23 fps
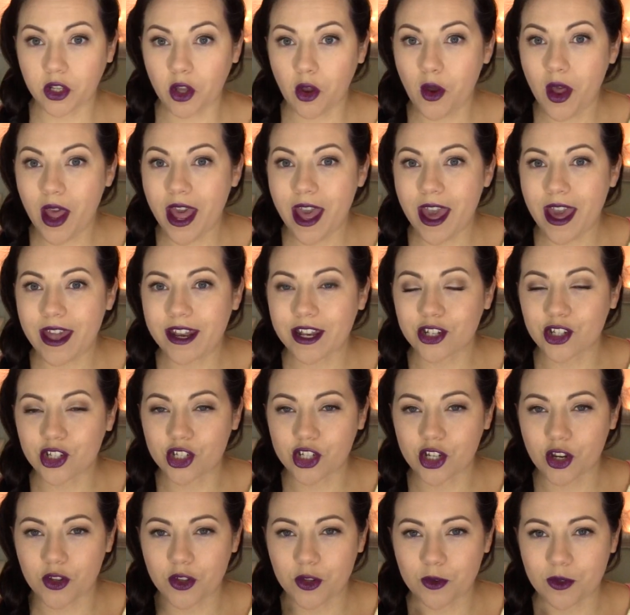I'm gonna go ahead and
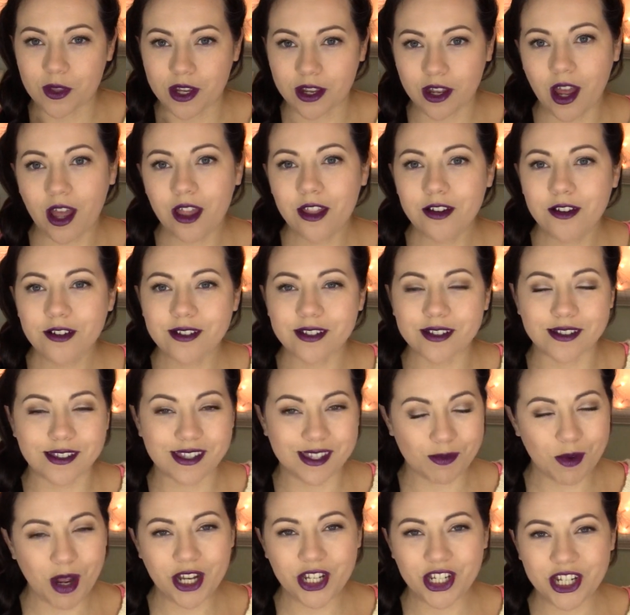show you the colors and
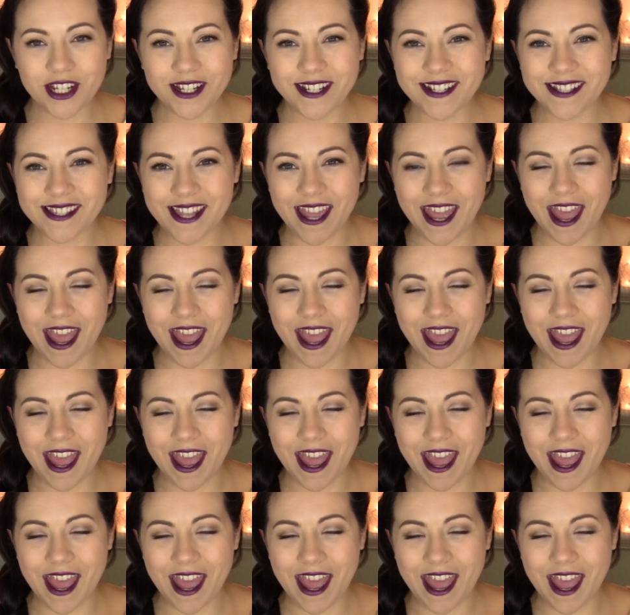swatches